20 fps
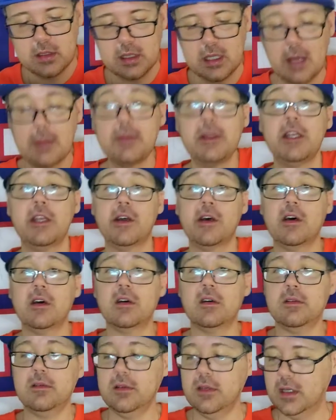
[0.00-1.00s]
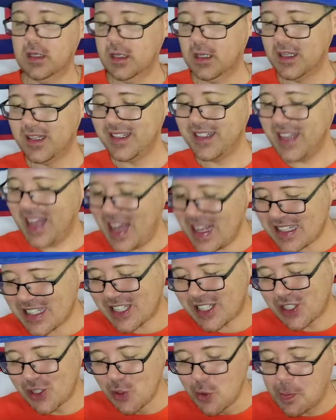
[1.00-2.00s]
let me know. Not
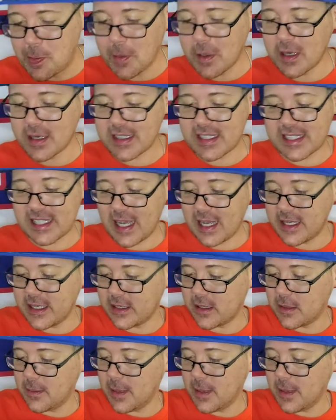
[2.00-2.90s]
super excited